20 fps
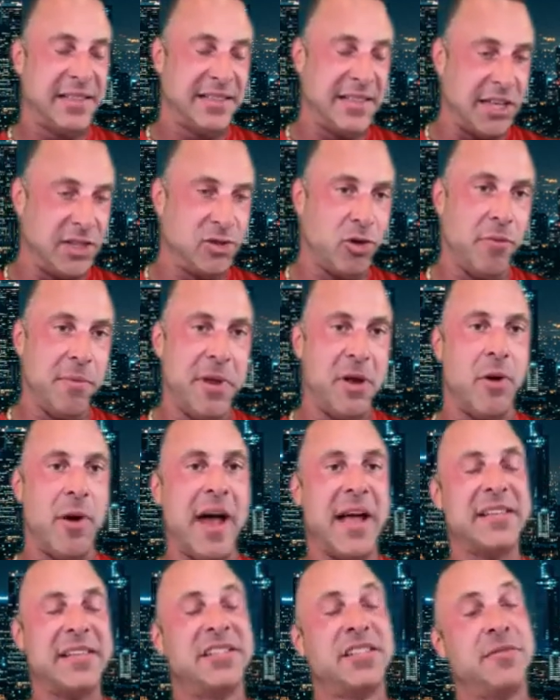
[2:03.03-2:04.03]
And essential
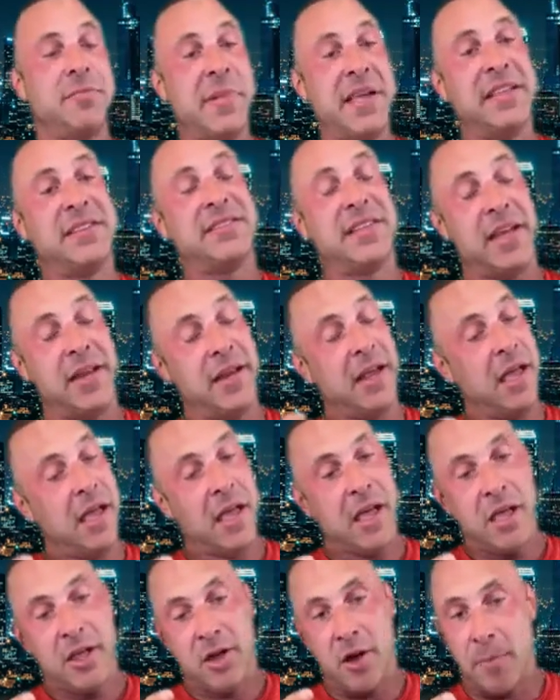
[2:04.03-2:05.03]
amino acids means that
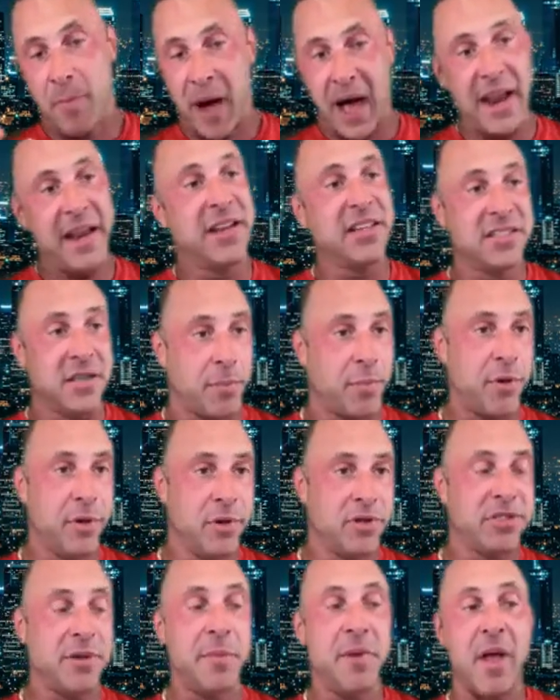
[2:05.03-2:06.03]
your body doesn't
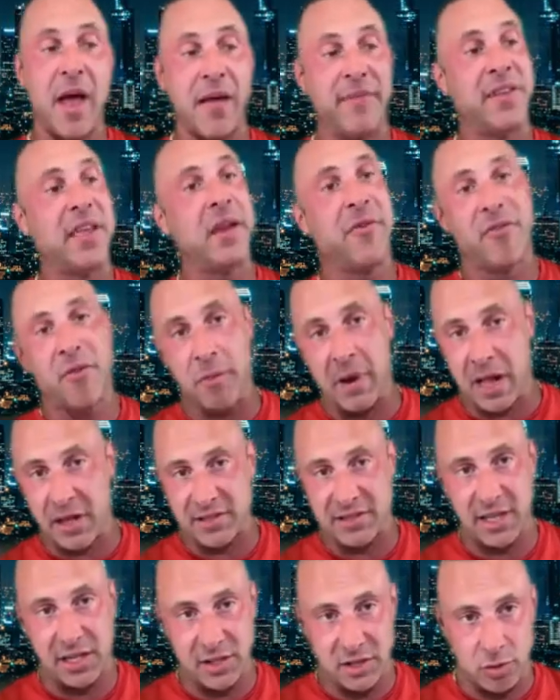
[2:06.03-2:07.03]
produce them, you have to get it from an
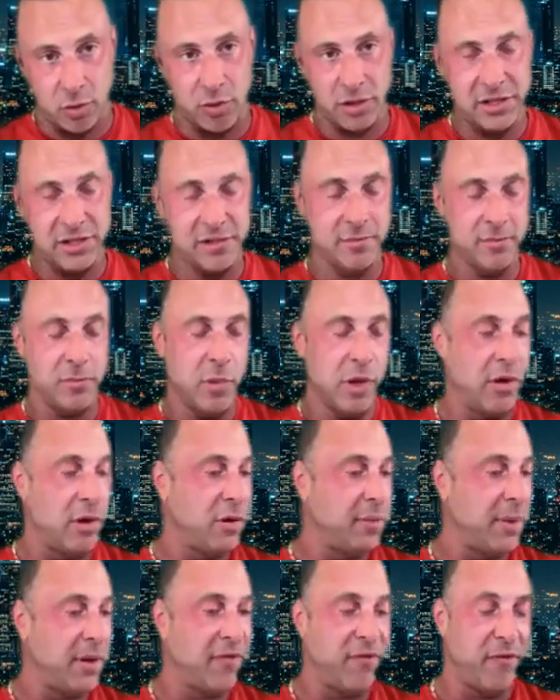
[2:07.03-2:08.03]
outside source,
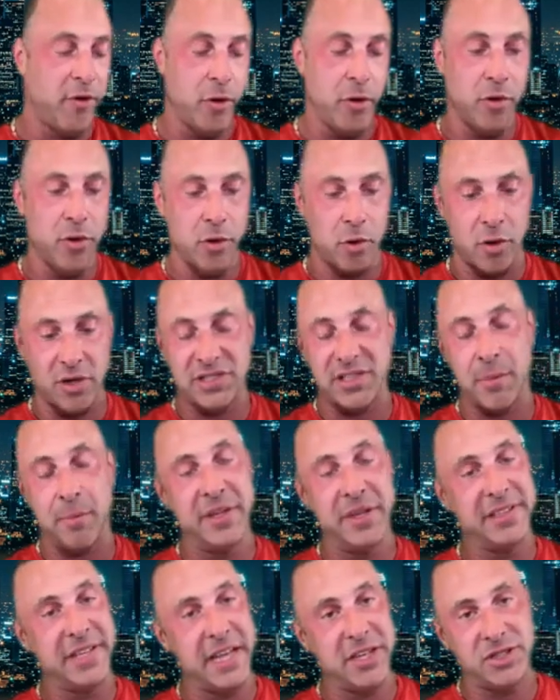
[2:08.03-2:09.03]
whether it be food or
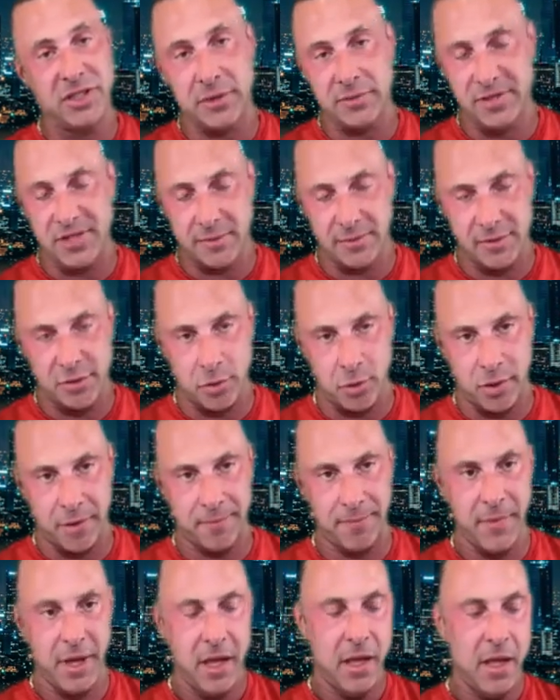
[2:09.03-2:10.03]
supplementation of some sort.
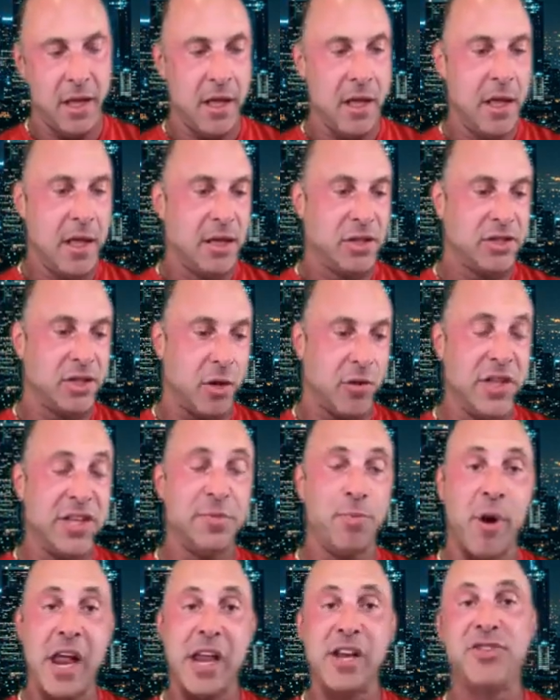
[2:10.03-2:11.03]
So
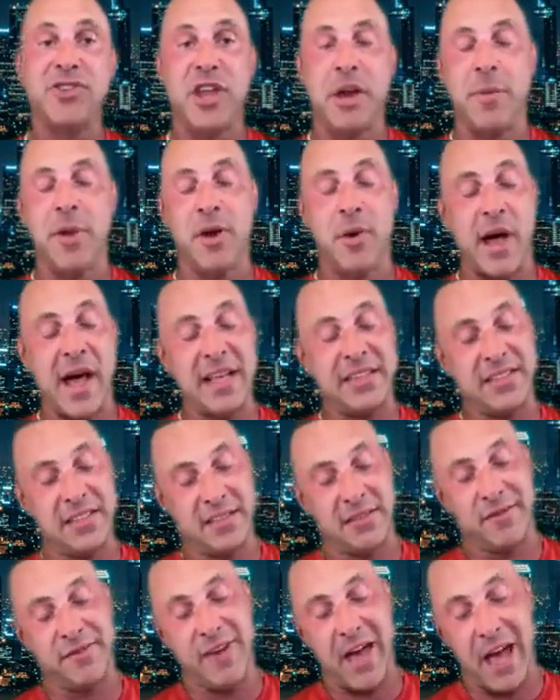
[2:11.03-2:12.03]
these branch chain amino
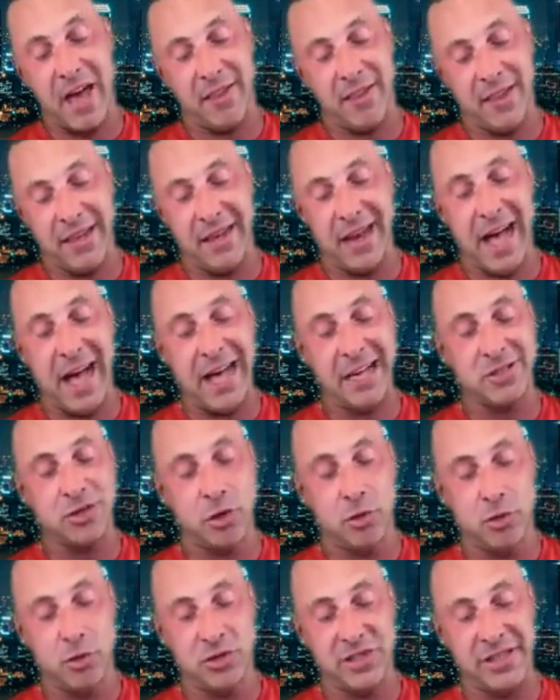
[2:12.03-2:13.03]
acids, valine,
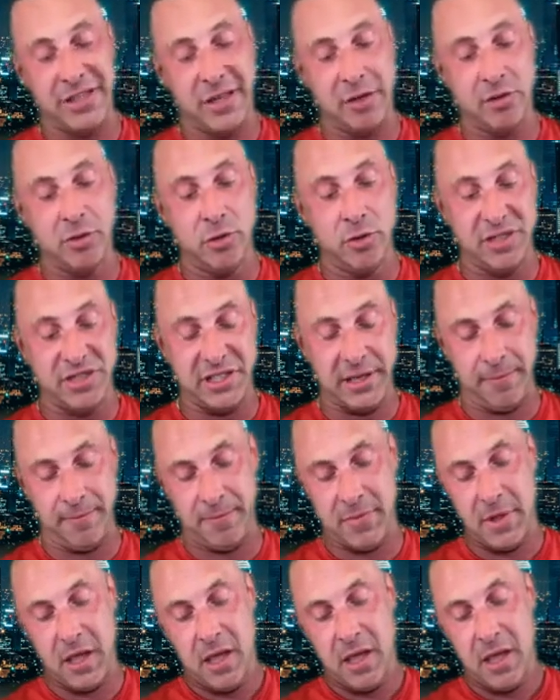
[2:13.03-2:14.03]
isoleucine, and leucine,